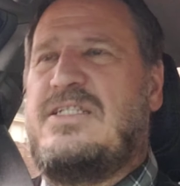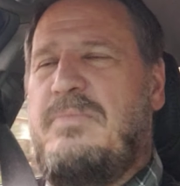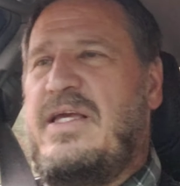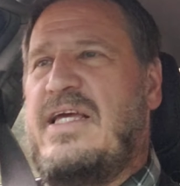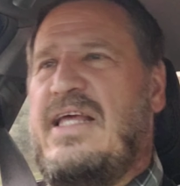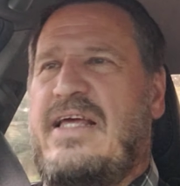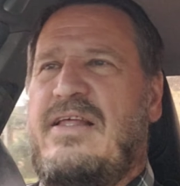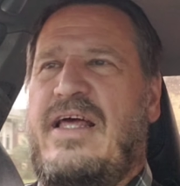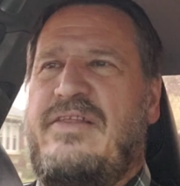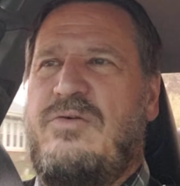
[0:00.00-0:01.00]
to me, and
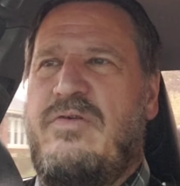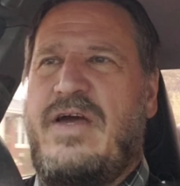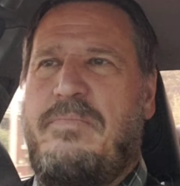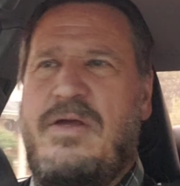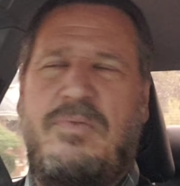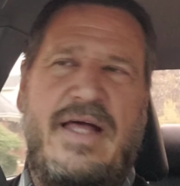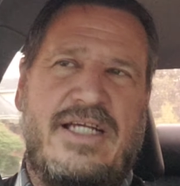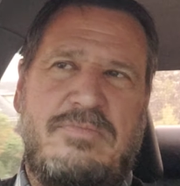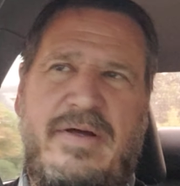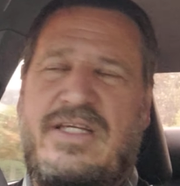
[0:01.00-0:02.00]
I, I think we've had people
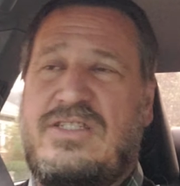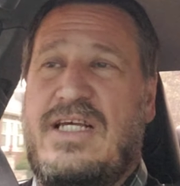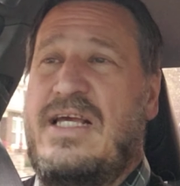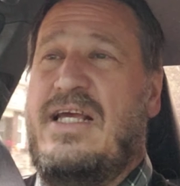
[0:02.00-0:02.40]
ask me about this.